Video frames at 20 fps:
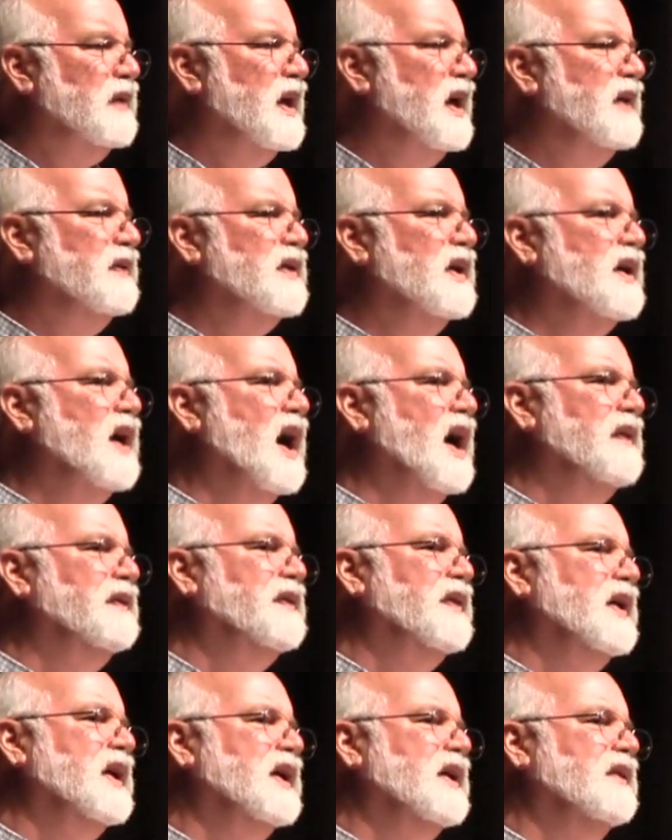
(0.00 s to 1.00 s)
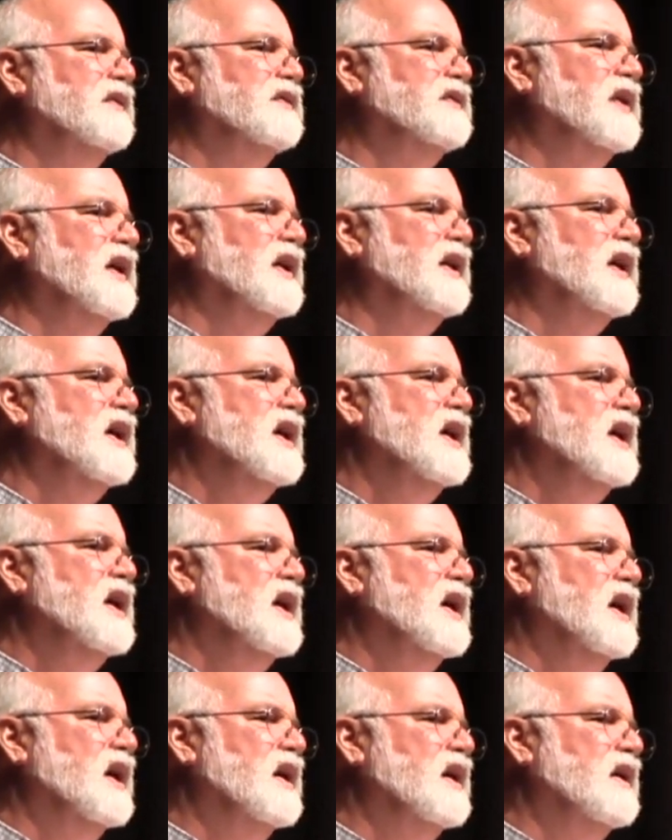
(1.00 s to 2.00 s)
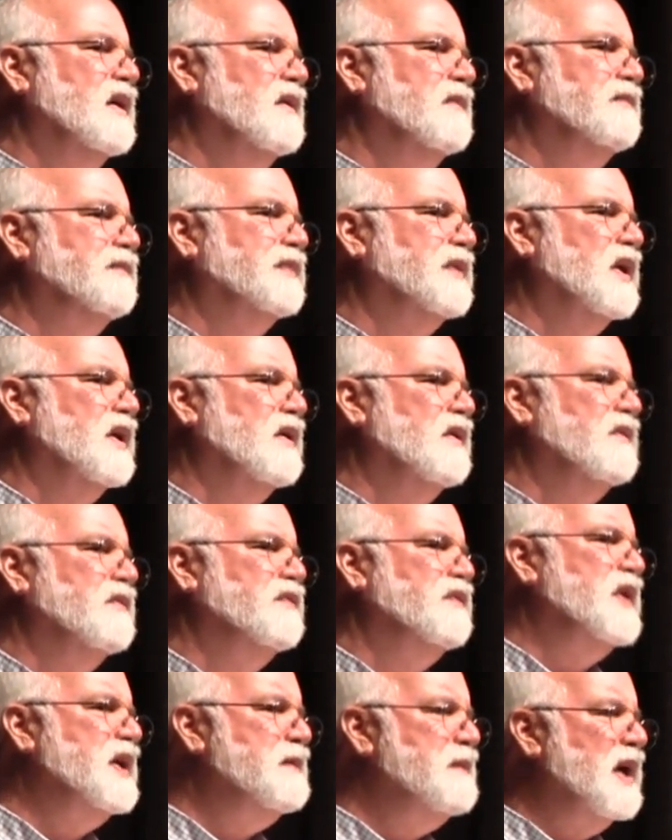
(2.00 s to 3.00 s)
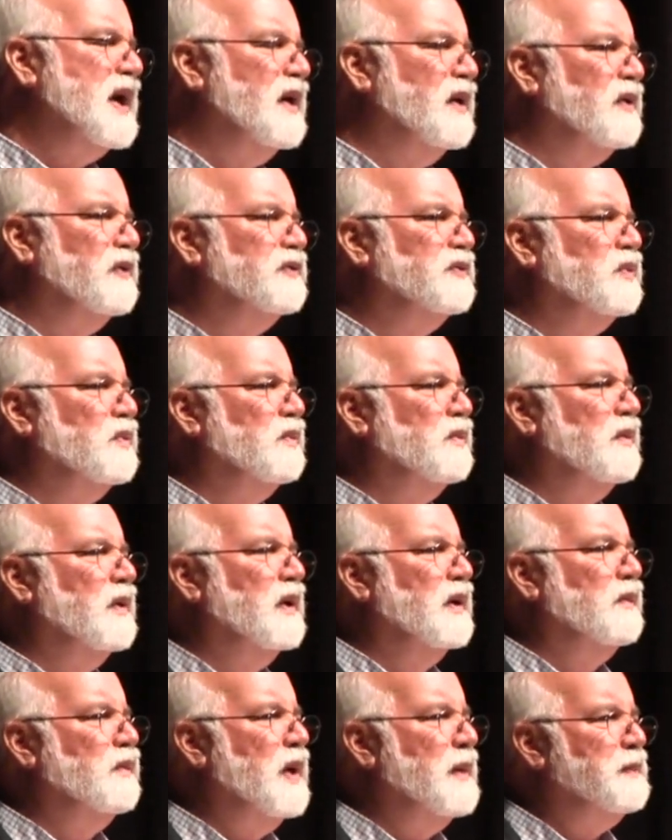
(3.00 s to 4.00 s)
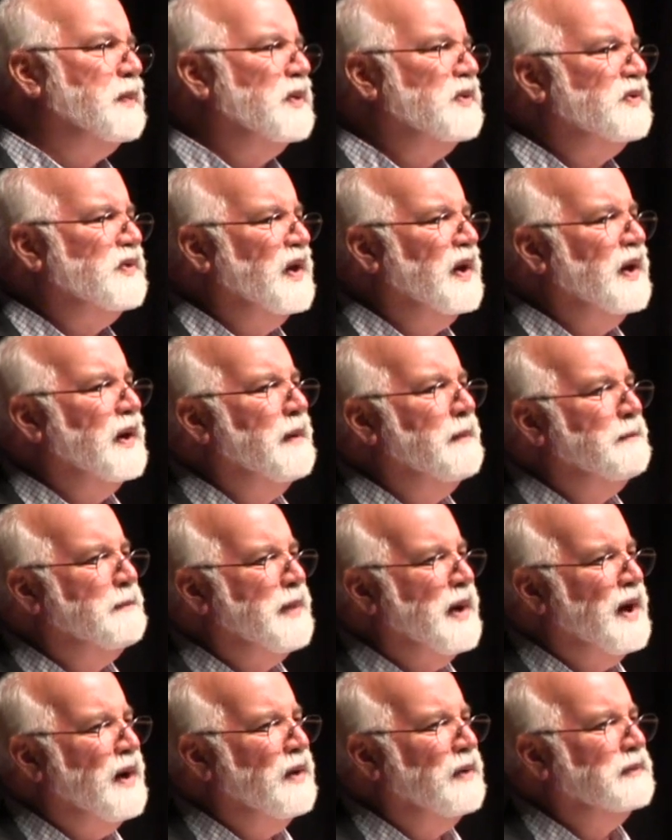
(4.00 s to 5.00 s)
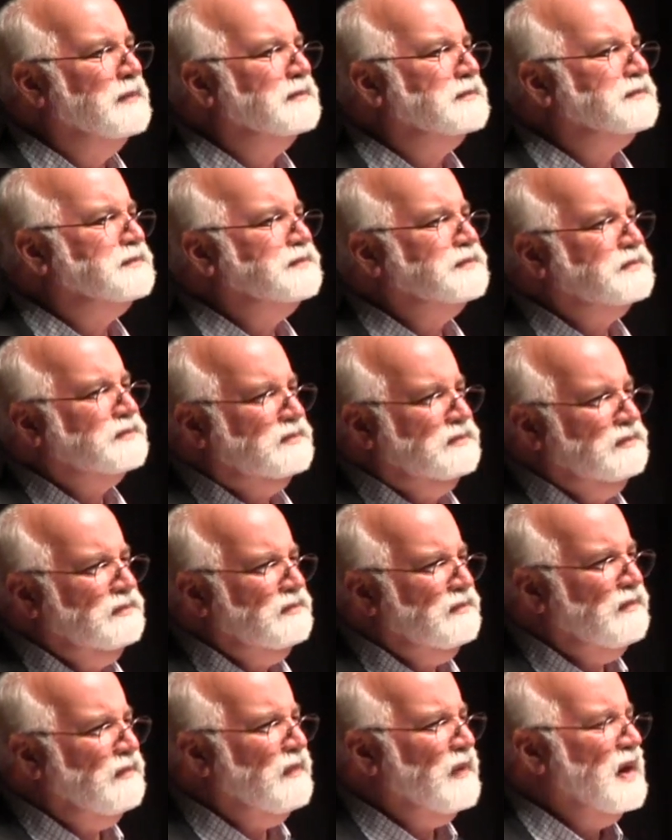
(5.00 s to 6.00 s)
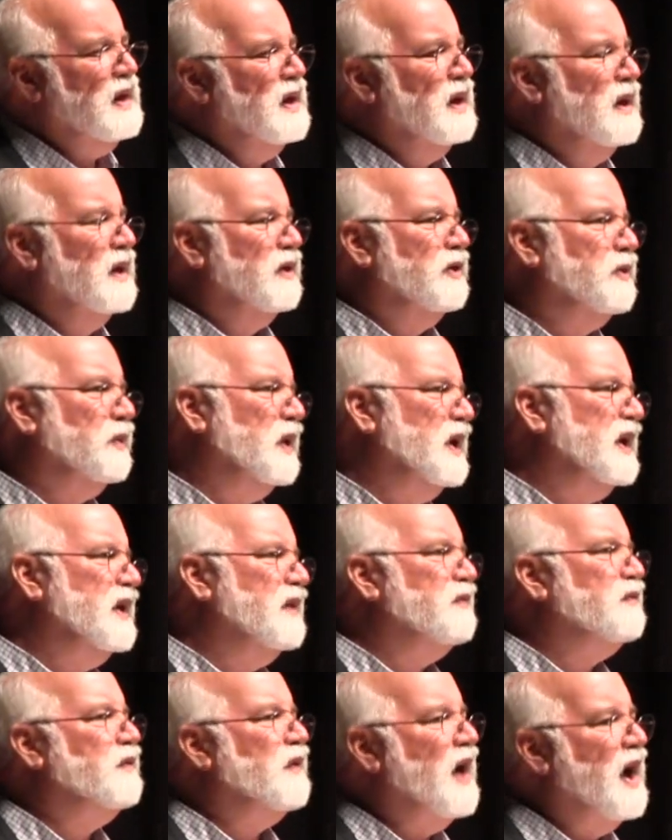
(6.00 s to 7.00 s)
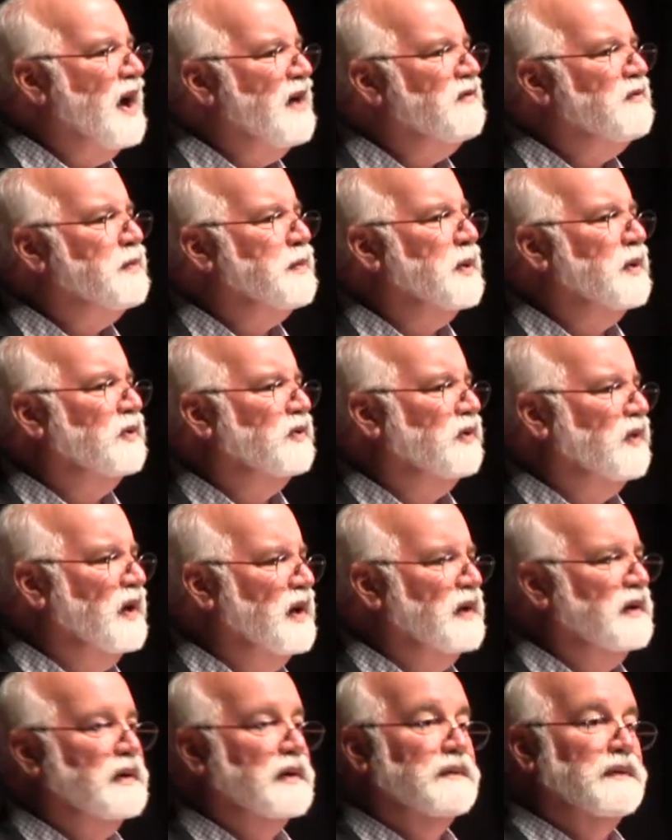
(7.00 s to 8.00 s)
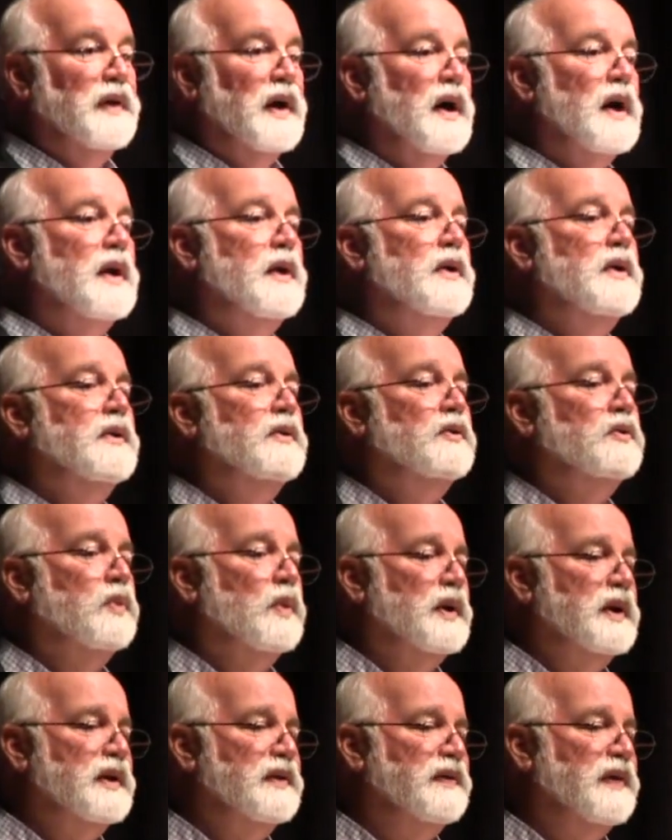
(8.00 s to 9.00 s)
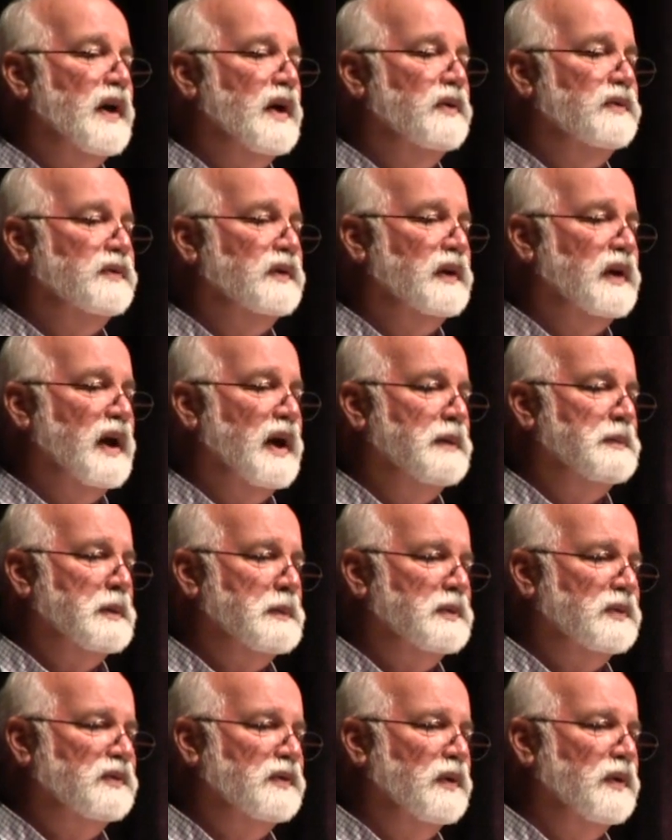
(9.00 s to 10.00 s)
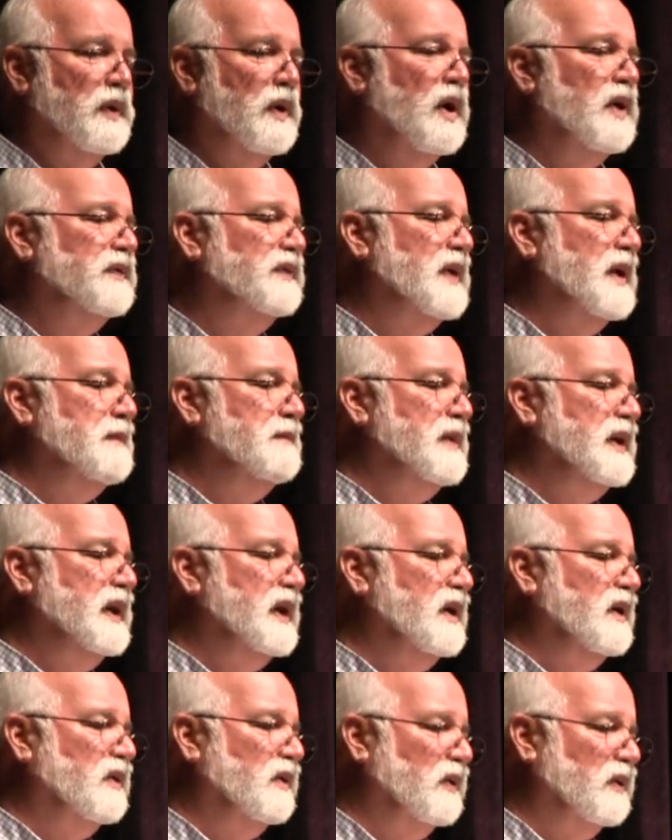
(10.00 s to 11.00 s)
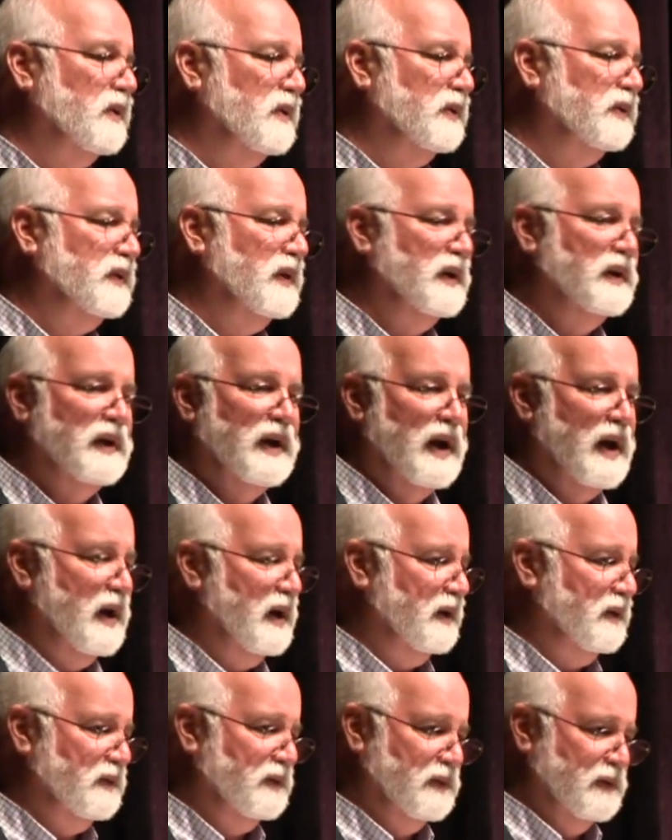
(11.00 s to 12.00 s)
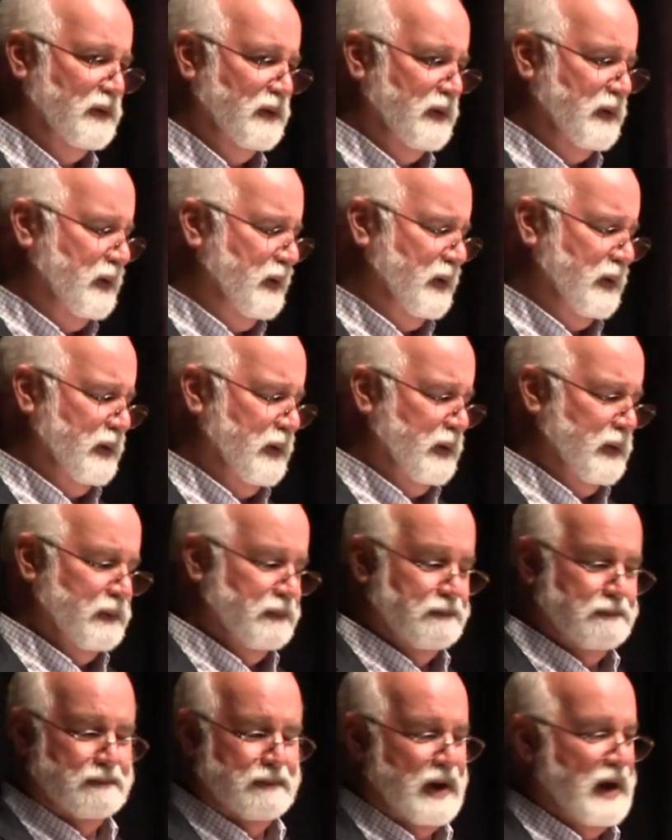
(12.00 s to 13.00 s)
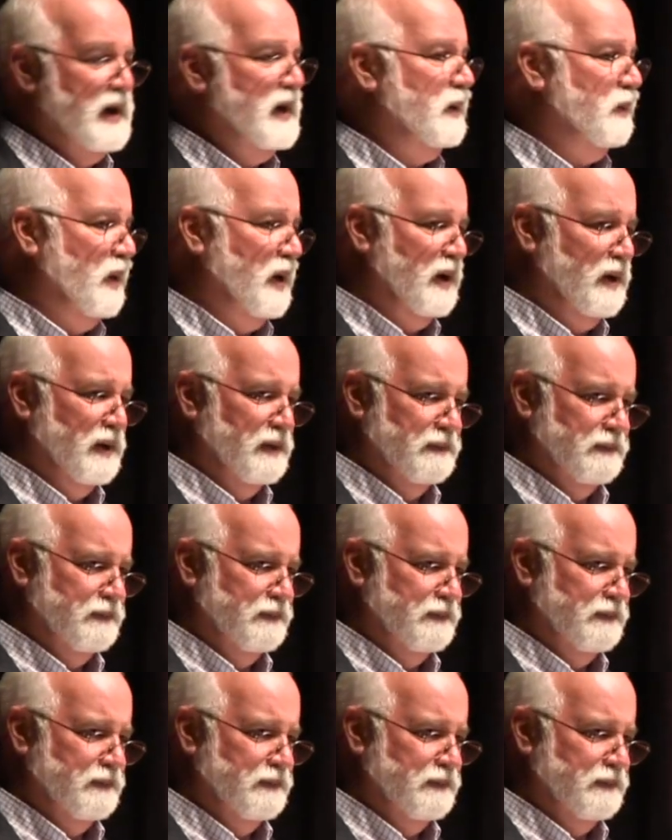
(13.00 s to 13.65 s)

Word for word: It, the odd thing is that uh, females represent about 3 to 5% of the 120,000 gang members. So there aren't that many girls in gangs anywhere.